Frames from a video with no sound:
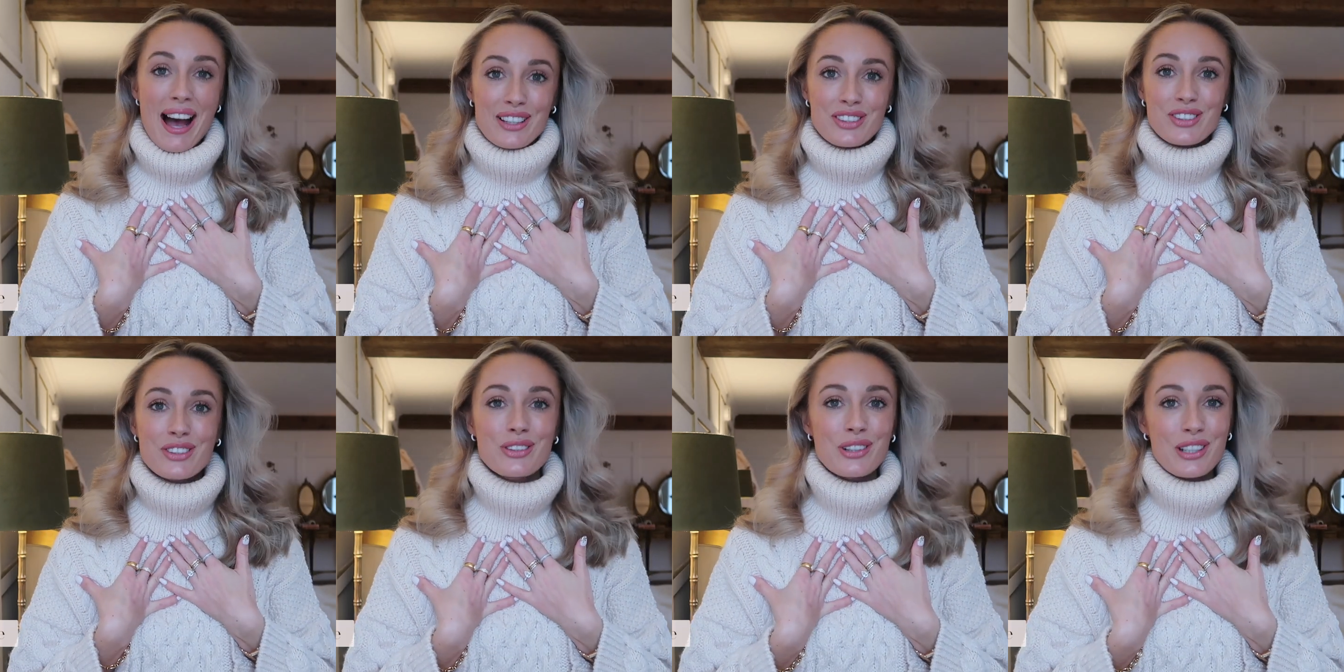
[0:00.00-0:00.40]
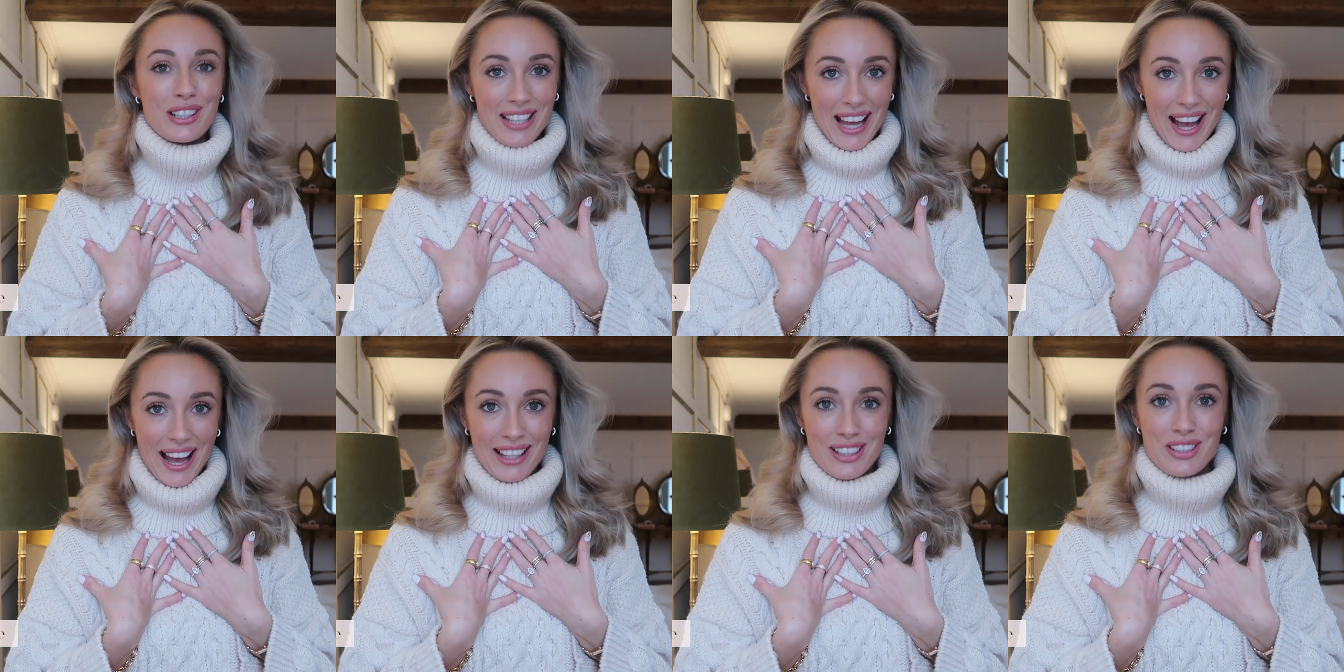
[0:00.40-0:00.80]

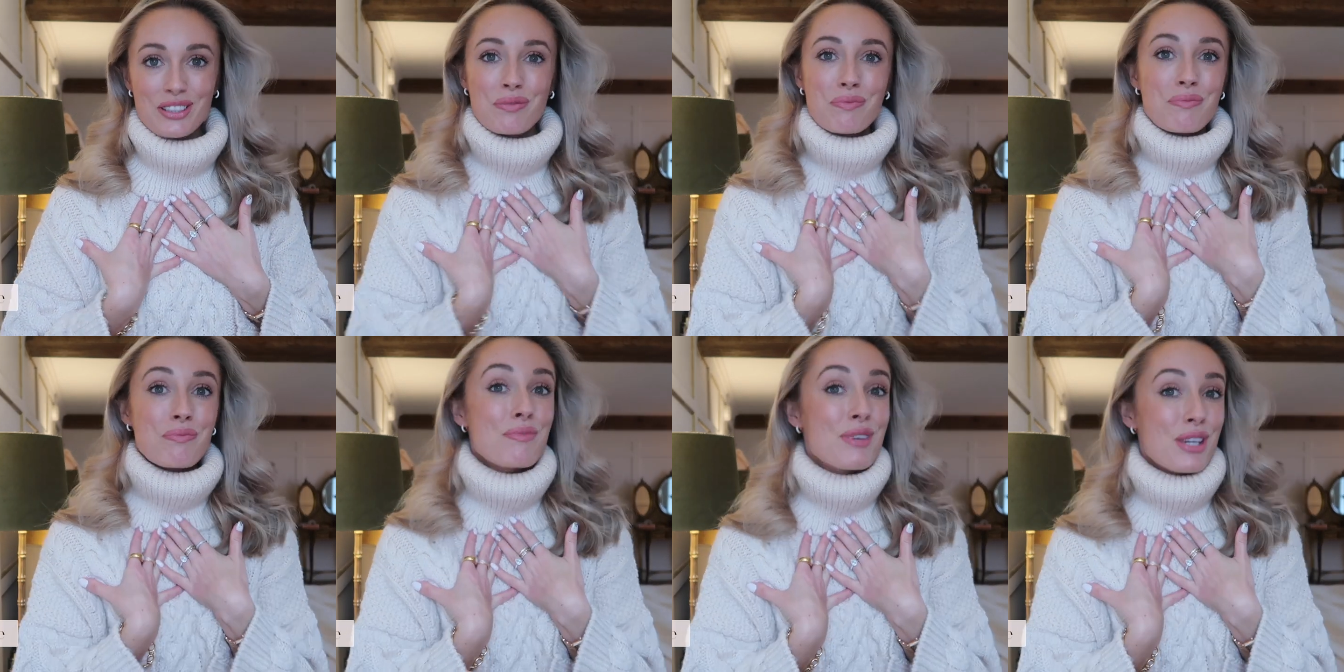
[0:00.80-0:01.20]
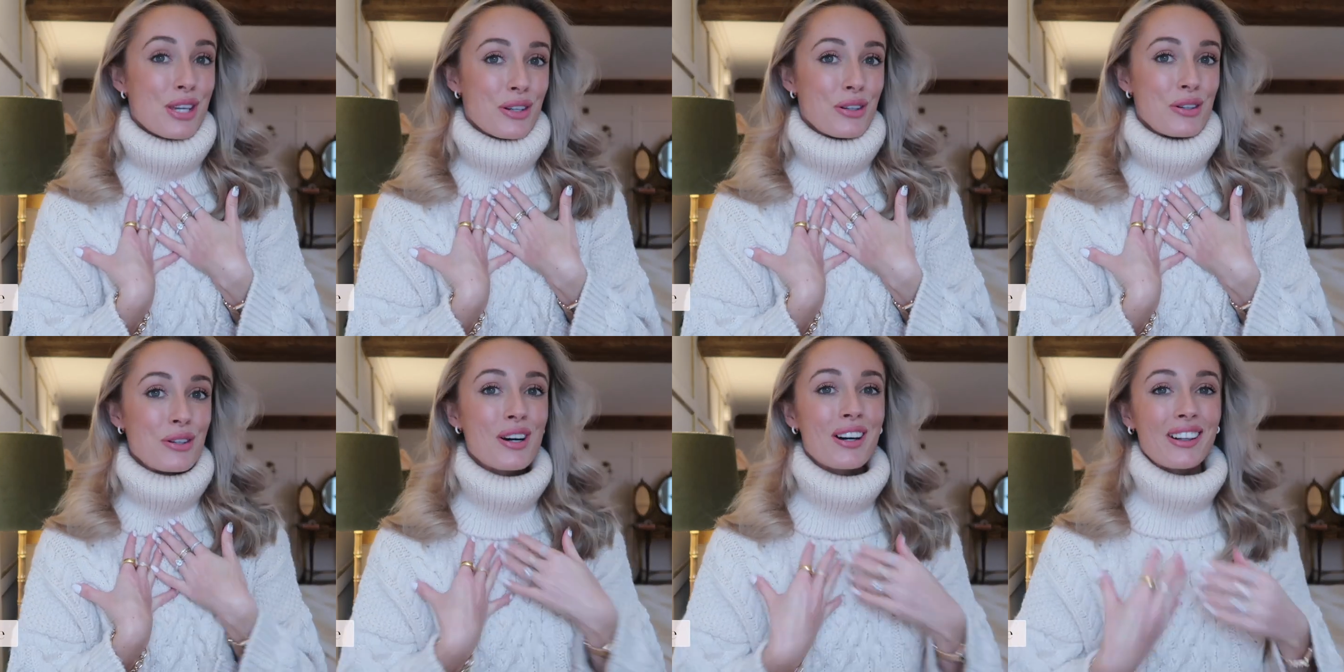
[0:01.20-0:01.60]
Astrid and
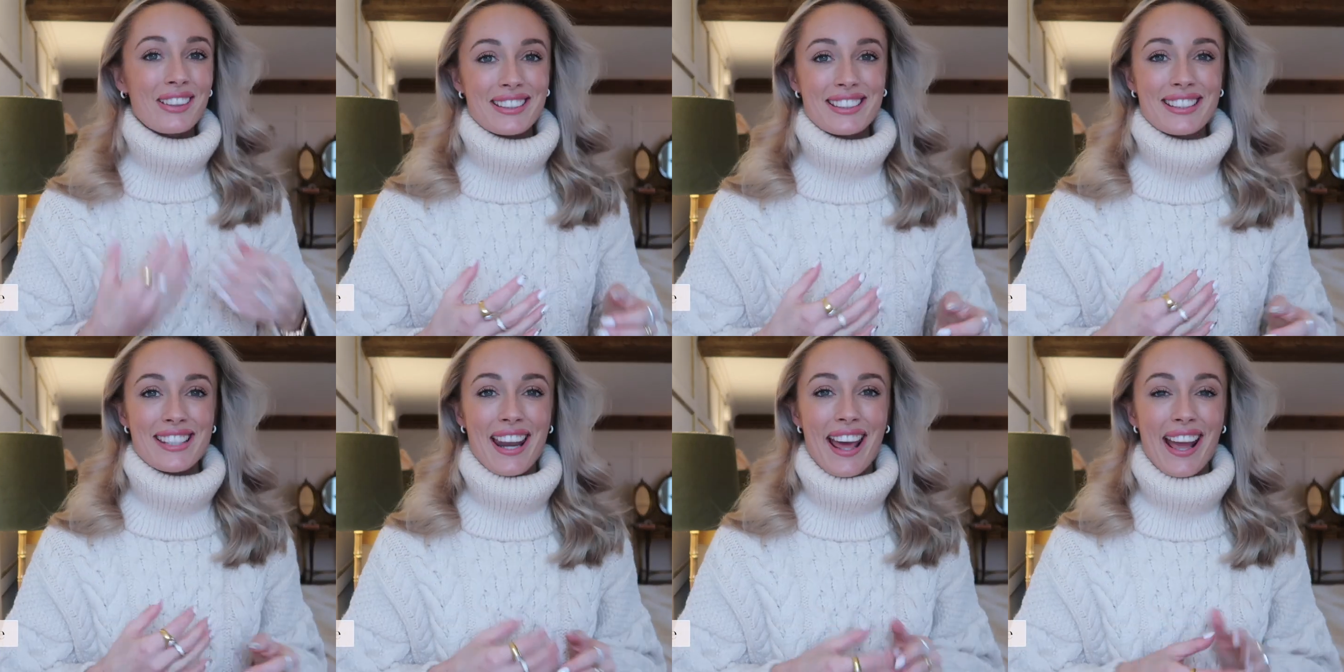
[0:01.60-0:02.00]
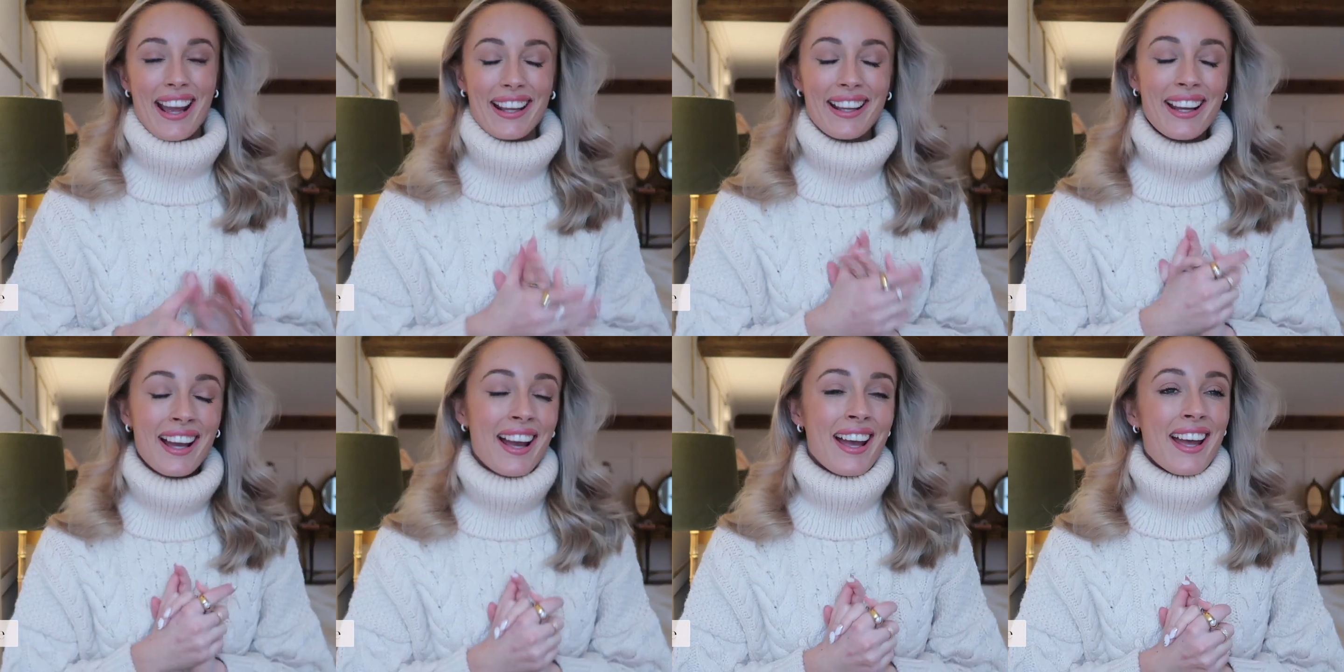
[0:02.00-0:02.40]
Miyu on
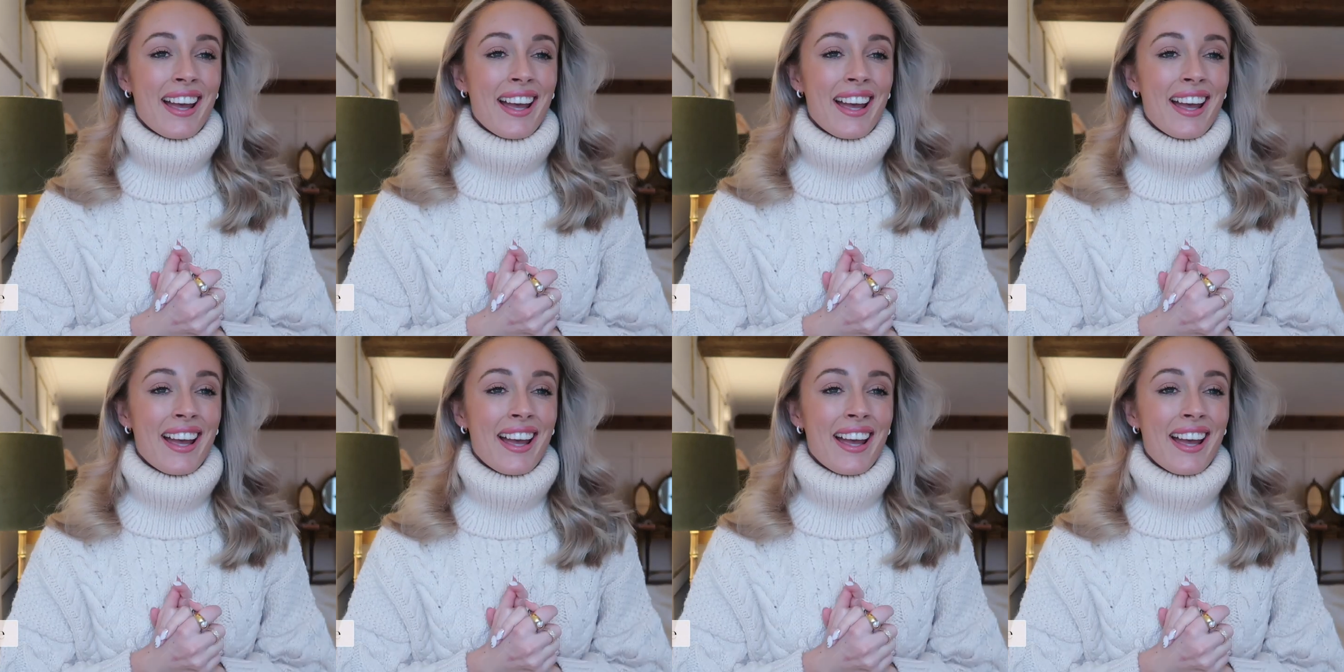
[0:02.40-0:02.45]
today.